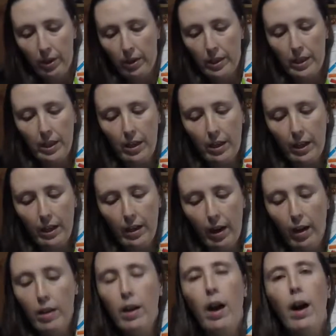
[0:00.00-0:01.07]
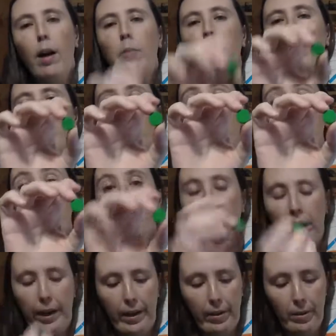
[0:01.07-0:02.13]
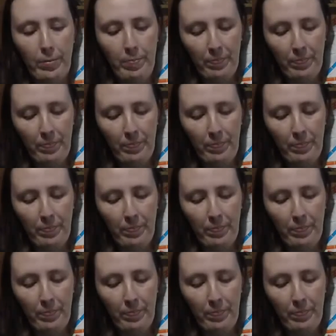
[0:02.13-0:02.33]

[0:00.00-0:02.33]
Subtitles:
Let's say I'm the green player.